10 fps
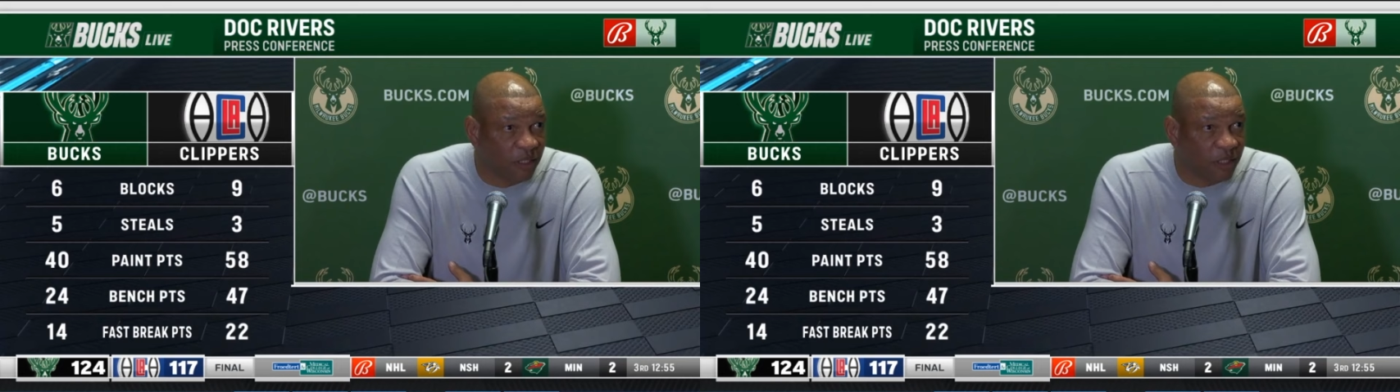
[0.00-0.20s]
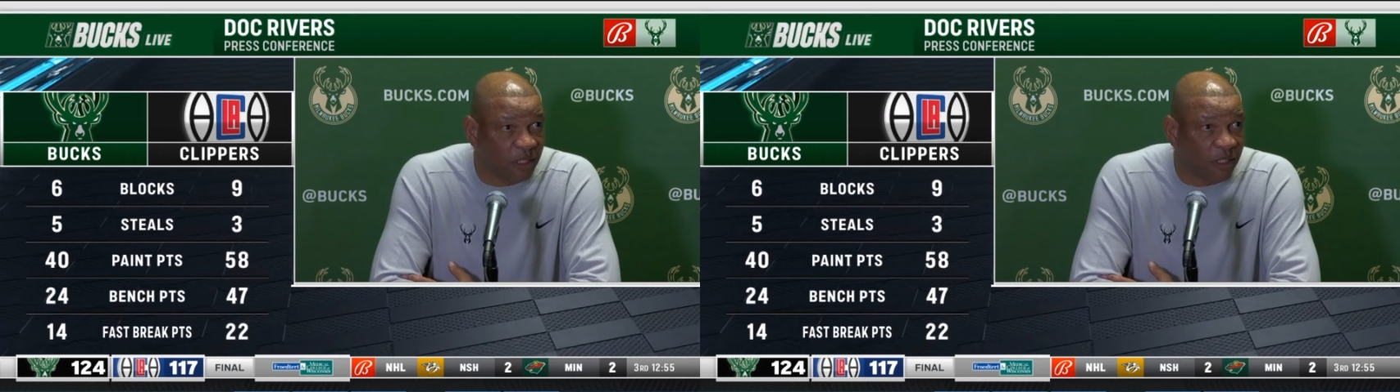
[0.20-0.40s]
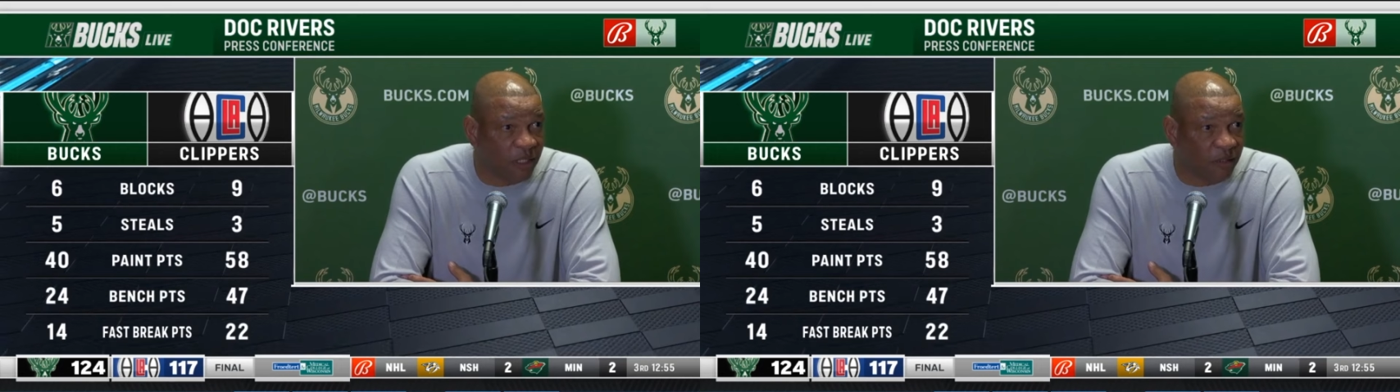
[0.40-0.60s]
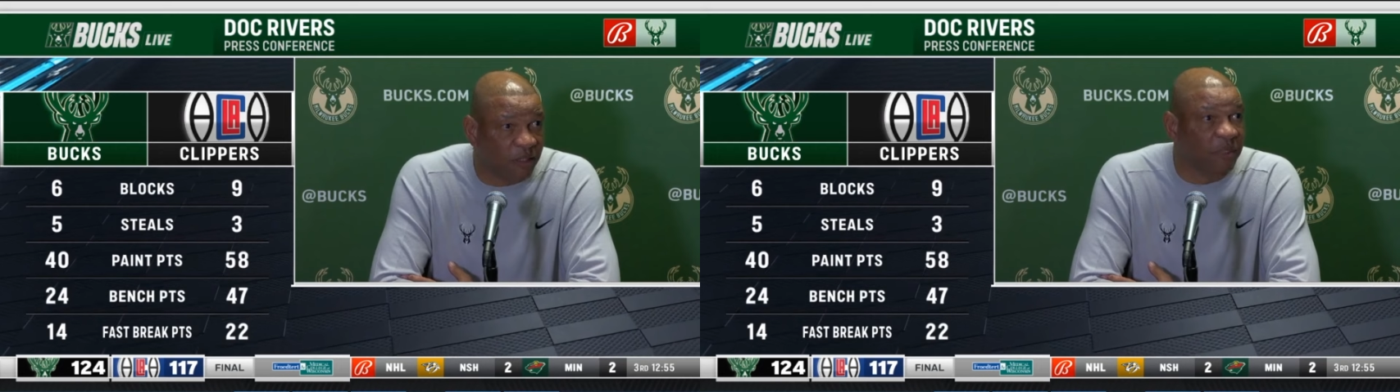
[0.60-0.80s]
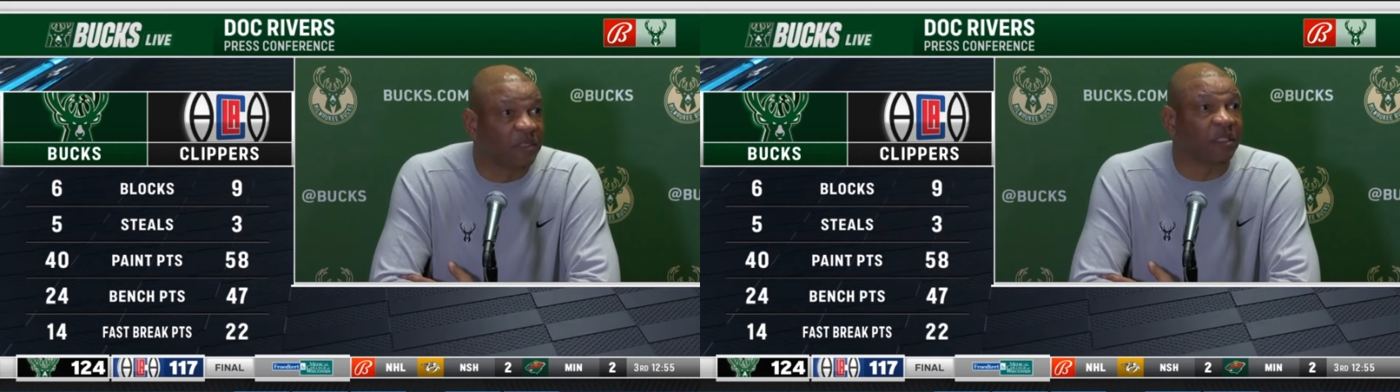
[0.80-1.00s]
Uh,
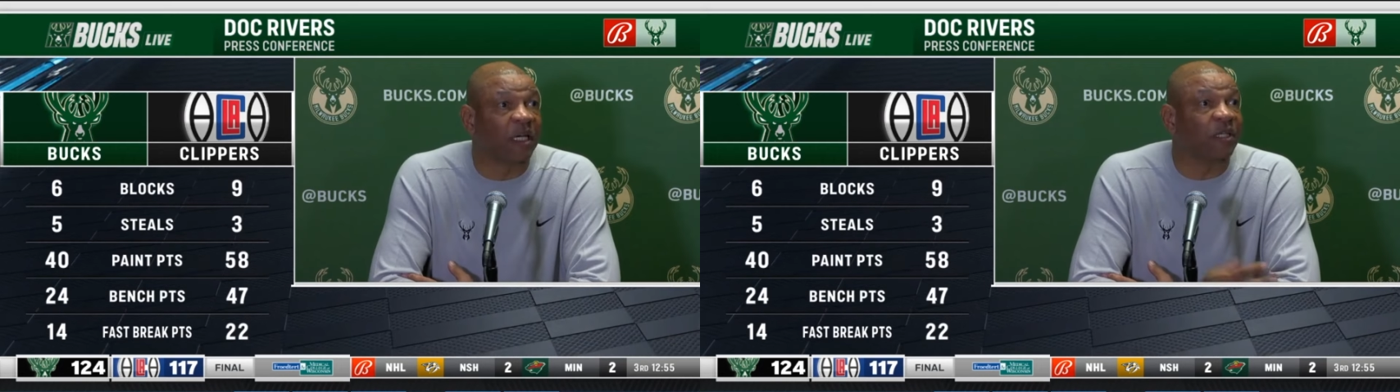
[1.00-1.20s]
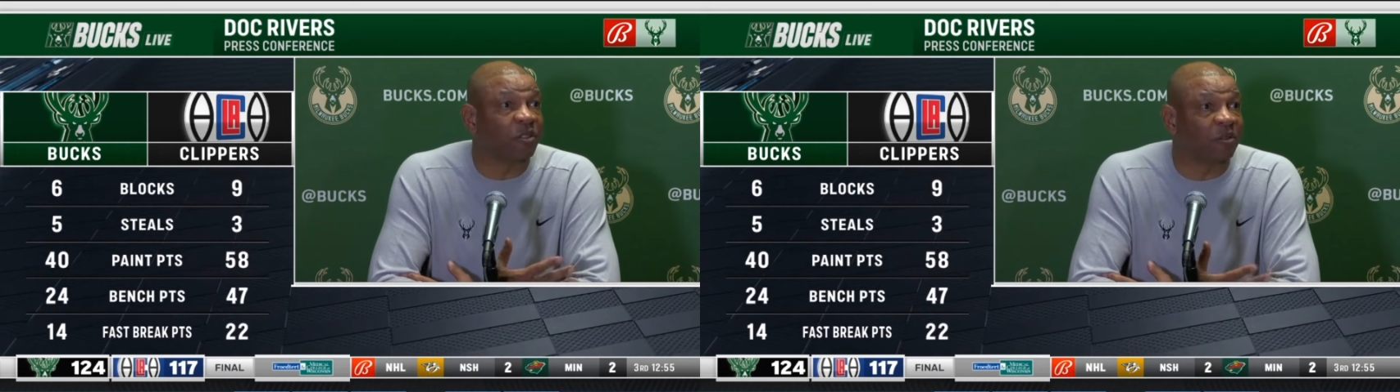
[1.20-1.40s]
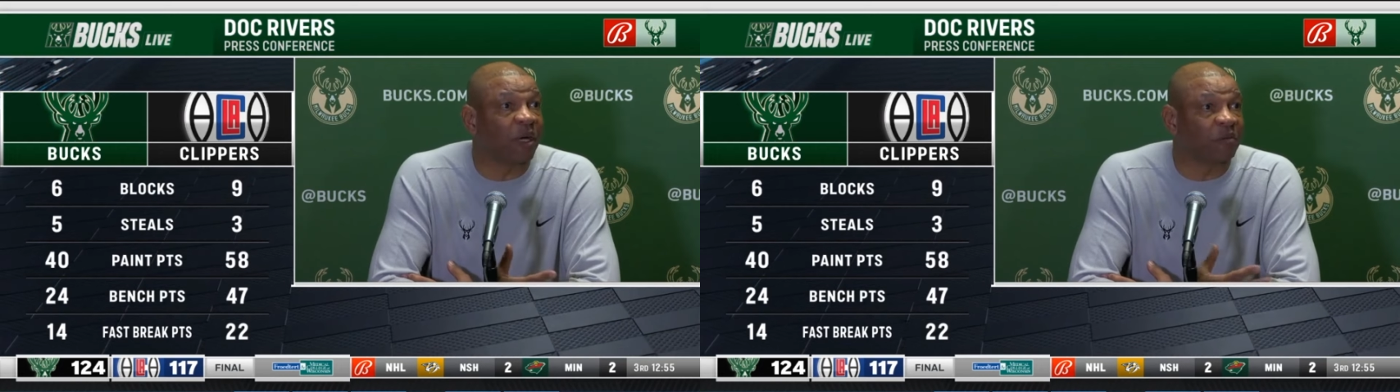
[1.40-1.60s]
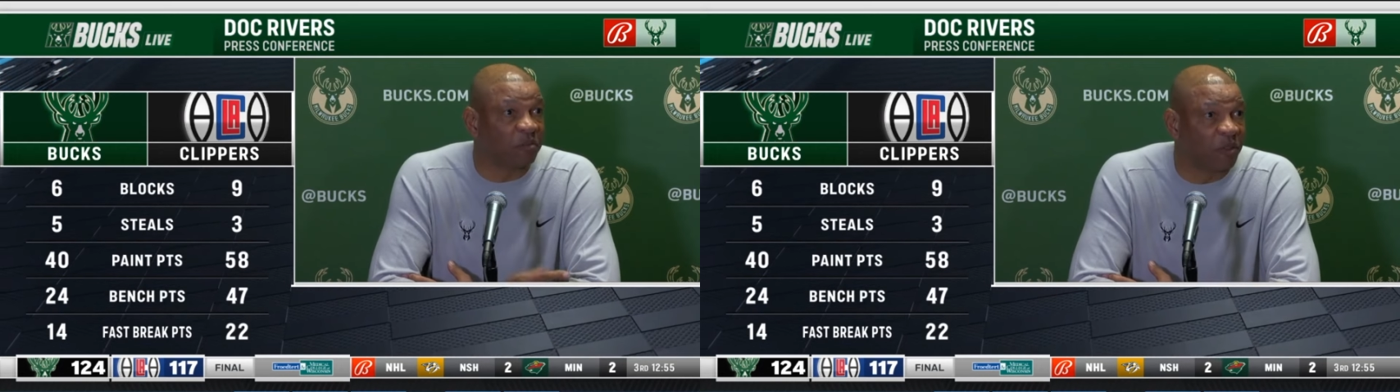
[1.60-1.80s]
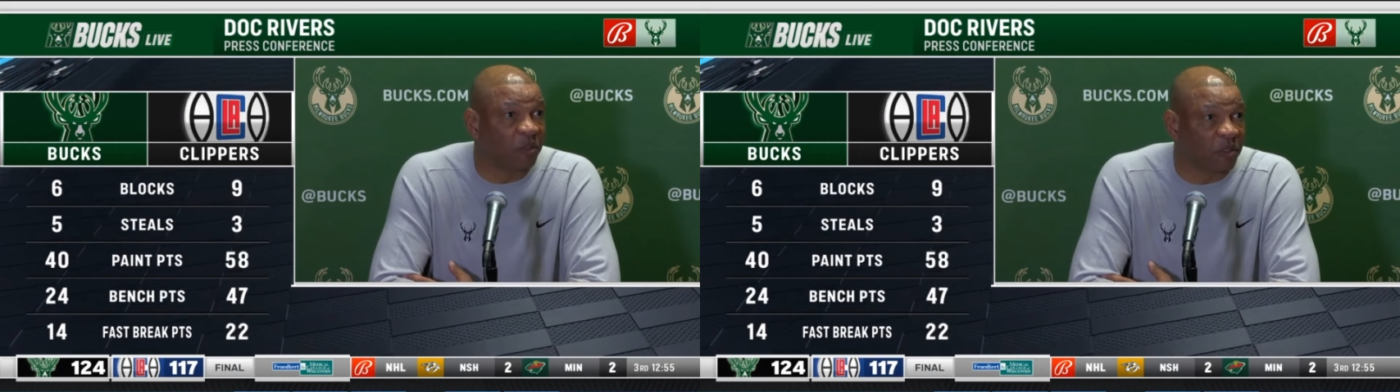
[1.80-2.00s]
they've been scared to grab the
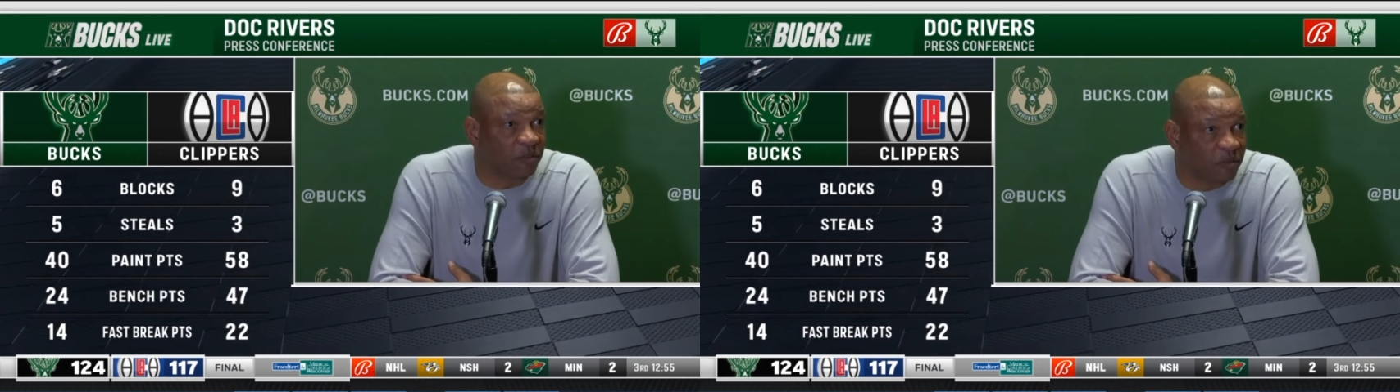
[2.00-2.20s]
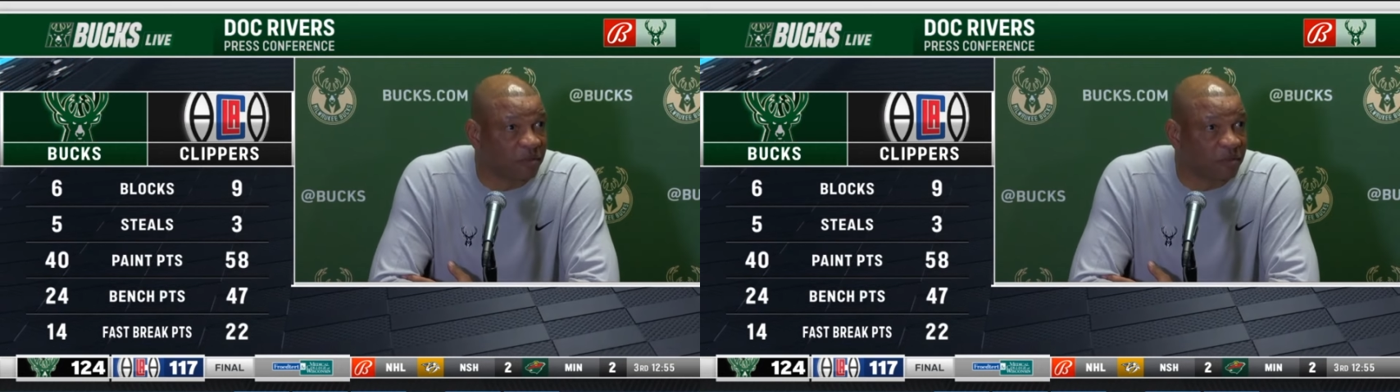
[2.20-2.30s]
board.